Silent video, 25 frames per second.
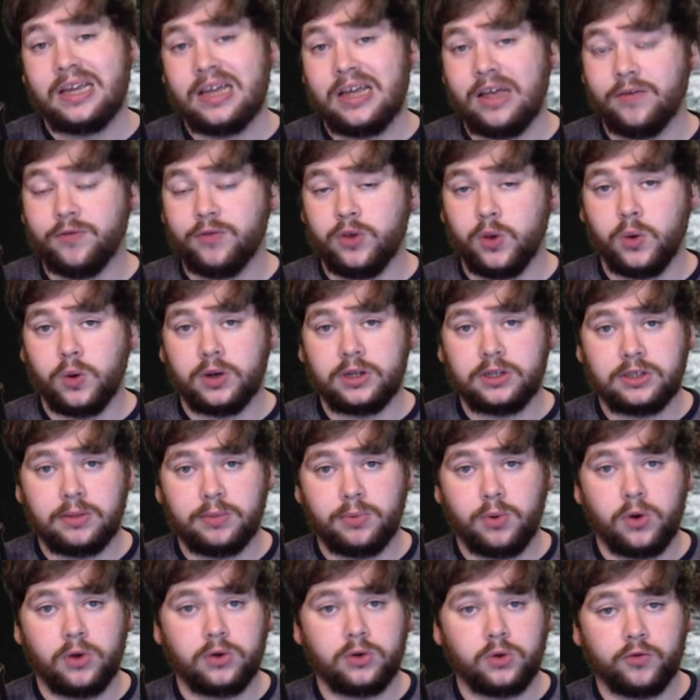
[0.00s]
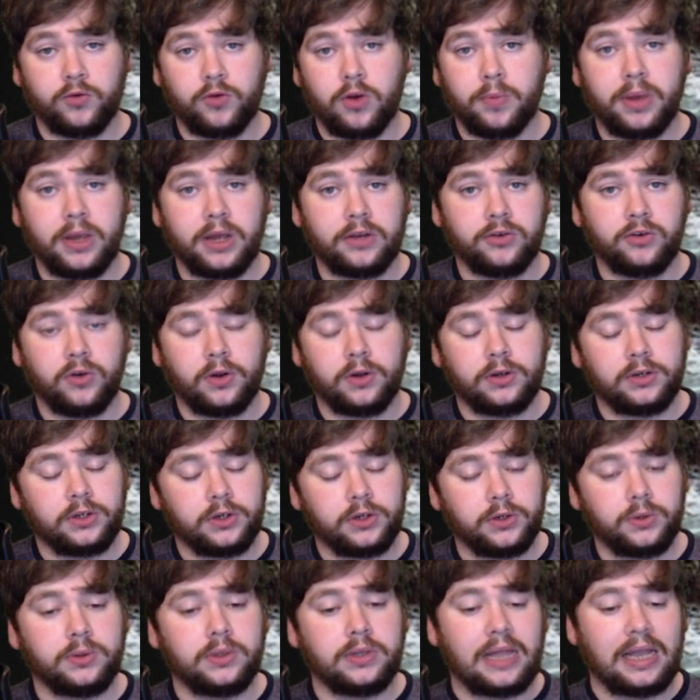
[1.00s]
If you want to support over on Patreon
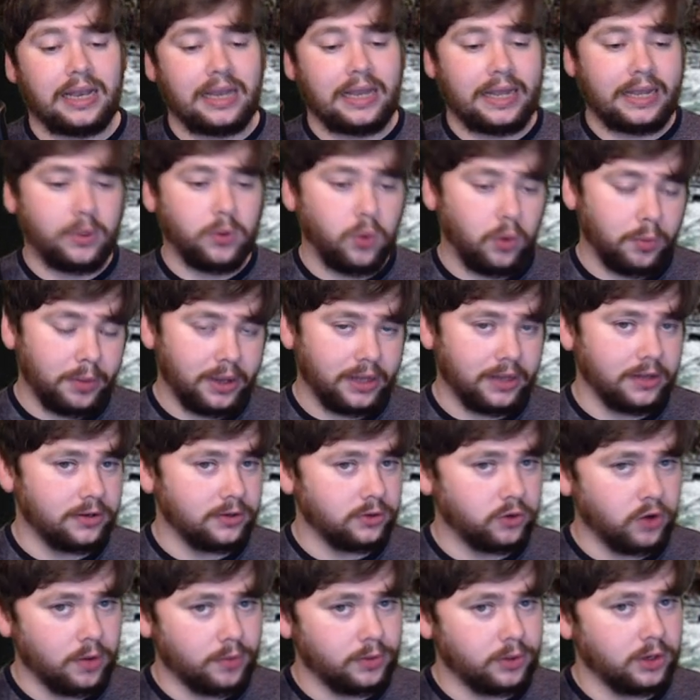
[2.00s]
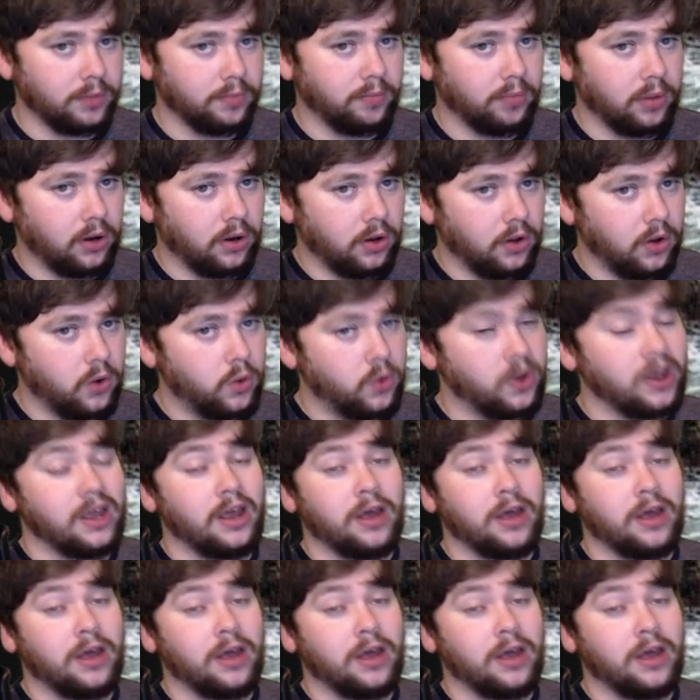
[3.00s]
too, the link will be in the description below.